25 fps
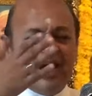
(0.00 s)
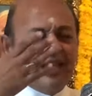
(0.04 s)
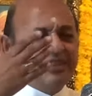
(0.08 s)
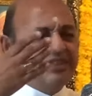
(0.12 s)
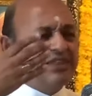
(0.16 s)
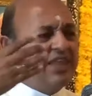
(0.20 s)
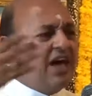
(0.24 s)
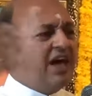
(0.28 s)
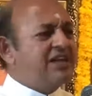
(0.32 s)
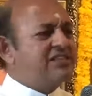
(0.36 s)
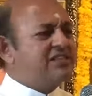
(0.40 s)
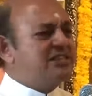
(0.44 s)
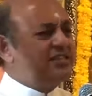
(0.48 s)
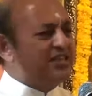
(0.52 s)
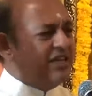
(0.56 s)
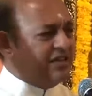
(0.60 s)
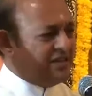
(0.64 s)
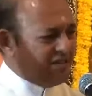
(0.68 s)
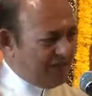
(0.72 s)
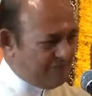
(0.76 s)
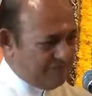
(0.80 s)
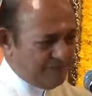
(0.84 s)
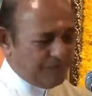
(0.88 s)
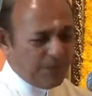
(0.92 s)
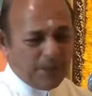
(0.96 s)
and that's
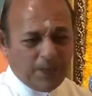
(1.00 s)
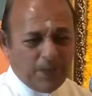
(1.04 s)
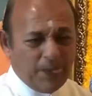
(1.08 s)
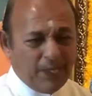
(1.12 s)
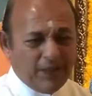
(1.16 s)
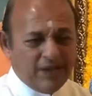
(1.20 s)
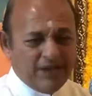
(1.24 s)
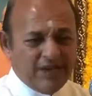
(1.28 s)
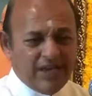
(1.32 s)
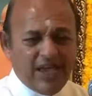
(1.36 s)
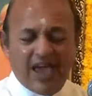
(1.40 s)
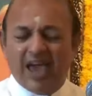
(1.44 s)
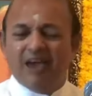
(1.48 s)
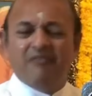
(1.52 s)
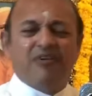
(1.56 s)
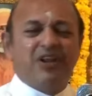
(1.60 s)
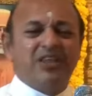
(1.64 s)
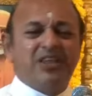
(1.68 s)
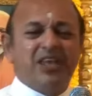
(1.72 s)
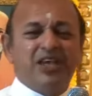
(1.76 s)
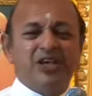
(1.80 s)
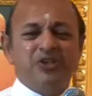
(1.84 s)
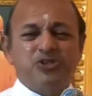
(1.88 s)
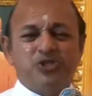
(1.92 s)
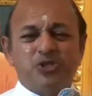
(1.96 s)
it.
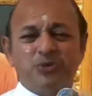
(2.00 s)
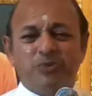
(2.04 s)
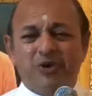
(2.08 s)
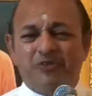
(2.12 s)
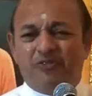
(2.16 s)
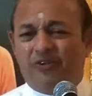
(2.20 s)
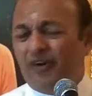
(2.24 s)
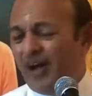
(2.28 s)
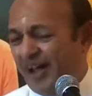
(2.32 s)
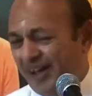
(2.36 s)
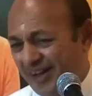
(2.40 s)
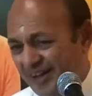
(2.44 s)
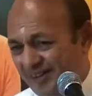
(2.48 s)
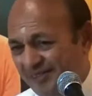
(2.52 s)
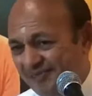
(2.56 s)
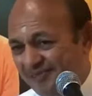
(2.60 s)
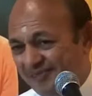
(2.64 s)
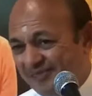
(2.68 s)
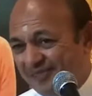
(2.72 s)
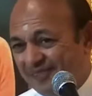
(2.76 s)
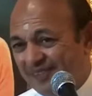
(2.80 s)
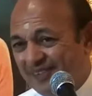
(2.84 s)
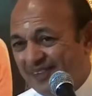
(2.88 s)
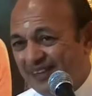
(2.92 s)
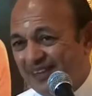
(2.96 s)
Everything used to be fine.
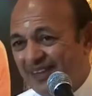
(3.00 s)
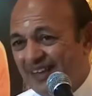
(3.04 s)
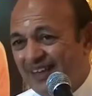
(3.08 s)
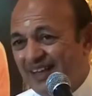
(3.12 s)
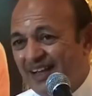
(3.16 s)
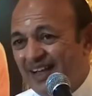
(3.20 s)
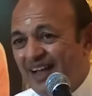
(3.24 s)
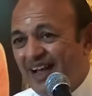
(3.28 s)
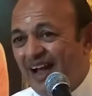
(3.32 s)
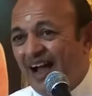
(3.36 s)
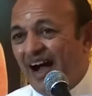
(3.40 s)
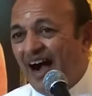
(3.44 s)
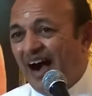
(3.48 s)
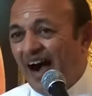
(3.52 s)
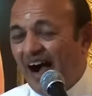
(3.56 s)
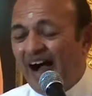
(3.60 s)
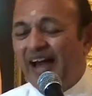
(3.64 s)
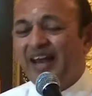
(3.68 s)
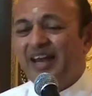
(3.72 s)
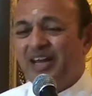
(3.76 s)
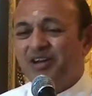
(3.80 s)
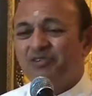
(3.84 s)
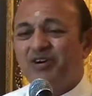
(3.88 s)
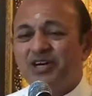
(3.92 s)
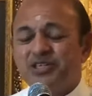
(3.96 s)

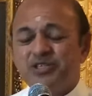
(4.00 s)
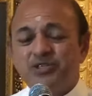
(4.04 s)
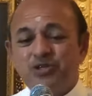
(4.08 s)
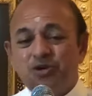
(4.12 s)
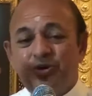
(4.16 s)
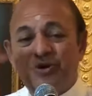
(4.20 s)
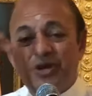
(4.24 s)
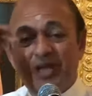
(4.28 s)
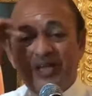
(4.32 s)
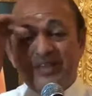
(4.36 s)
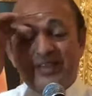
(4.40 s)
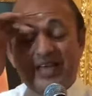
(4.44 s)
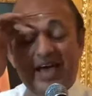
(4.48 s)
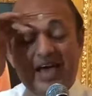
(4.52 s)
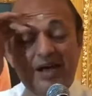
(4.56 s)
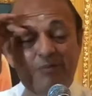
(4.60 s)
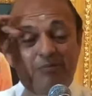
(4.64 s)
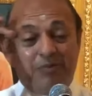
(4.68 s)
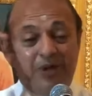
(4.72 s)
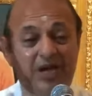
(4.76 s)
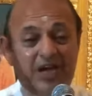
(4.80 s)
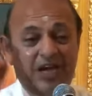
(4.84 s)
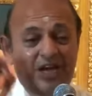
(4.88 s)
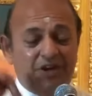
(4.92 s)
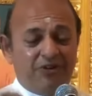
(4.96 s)
And it was during
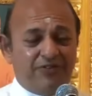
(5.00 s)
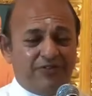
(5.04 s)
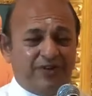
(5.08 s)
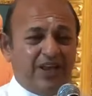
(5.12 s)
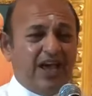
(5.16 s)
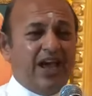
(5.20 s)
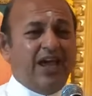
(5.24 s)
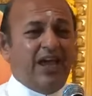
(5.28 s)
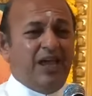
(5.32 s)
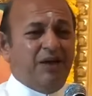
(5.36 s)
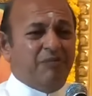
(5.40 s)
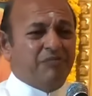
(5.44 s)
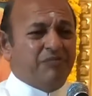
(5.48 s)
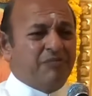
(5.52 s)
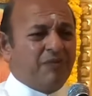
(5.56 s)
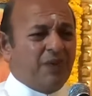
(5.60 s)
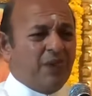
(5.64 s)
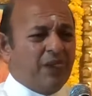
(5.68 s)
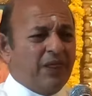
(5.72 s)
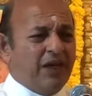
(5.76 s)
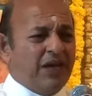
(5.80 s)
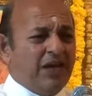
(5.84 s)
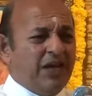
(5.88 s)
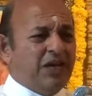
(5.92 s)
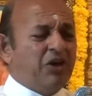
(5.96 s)
that period of time,
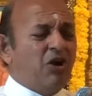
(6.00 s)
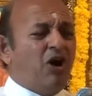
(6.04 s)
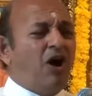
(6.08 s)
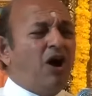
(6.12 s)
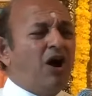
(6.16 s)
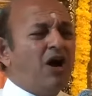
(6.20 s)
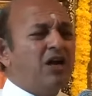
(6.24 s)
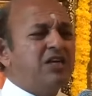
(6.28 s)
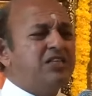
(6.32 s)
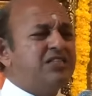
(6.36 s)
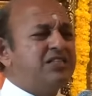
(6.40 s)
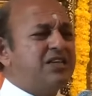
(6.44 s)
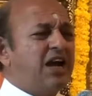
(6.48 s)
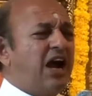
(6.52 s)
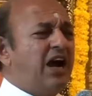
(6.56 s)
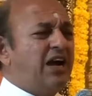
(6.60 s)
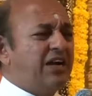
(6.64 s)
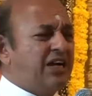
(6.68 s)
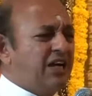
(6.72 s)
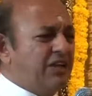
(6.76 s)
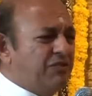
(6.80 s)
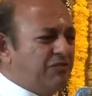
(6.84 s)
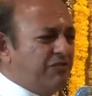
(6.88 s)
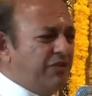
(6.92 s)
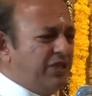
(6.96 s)
it all
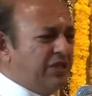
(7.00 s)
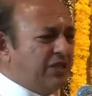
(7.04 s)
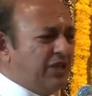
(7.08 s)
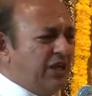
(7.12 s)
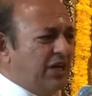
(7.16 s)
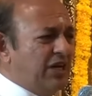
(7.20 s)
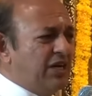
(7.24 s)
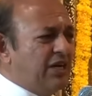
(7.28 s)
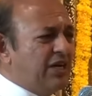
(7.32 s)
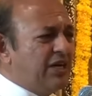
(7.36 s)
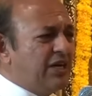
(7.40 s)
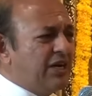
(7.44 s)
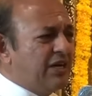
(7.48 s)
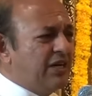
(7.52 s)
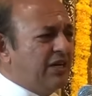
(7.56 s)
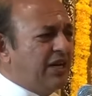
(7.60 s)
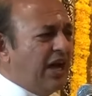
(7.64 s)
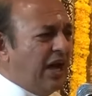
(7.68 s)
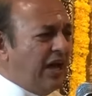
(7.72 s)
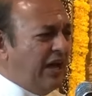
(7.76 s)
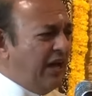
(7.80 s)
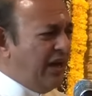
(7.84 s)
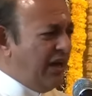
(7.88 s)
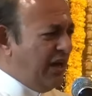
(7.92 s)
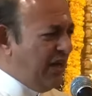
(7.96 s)
started with
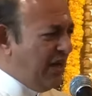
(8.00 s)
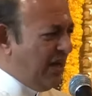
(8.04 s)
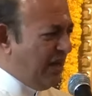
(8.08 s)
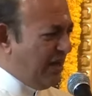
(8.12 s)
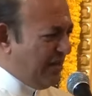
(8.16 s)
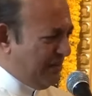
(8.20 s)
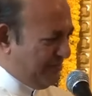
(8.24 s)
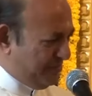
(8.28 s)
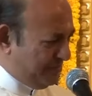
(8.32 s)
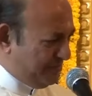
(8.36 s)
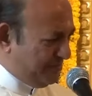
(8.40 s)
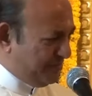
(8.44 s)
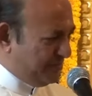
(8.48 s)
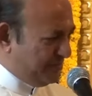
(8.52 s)
diarrhea.